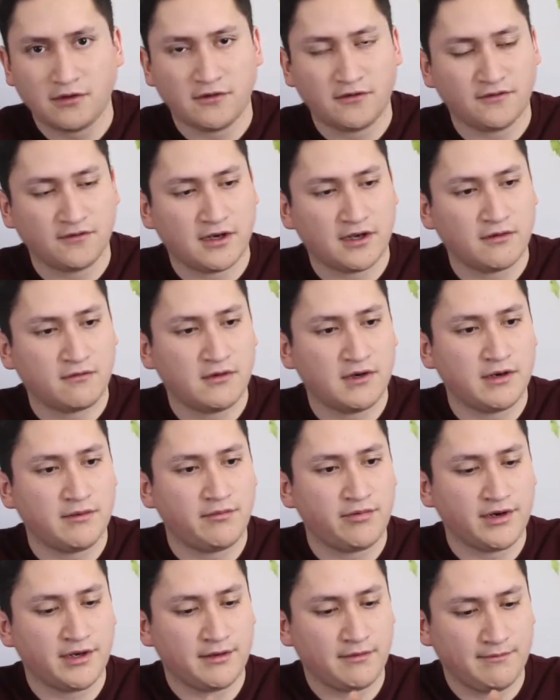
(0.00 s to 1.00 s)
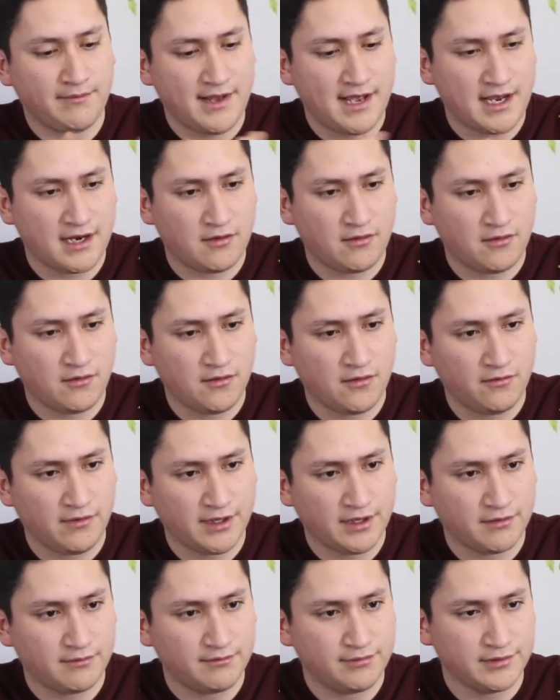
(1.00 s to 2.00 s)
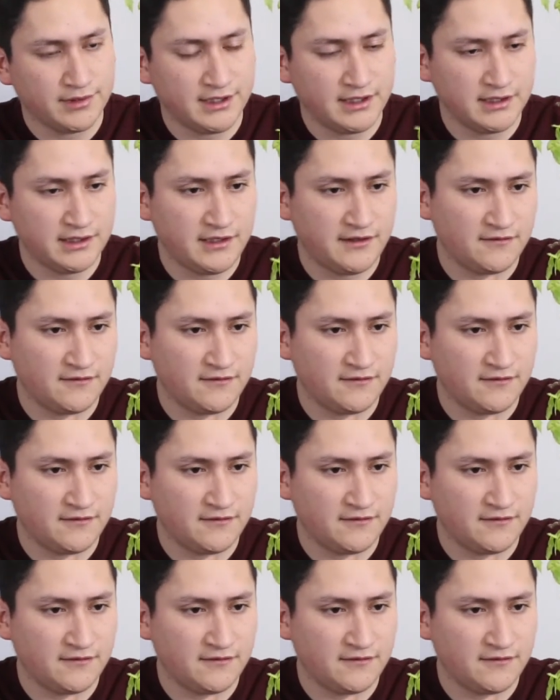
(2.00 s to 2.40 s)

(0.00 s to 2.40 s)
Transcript: so I don't want to bring it back all the way completely.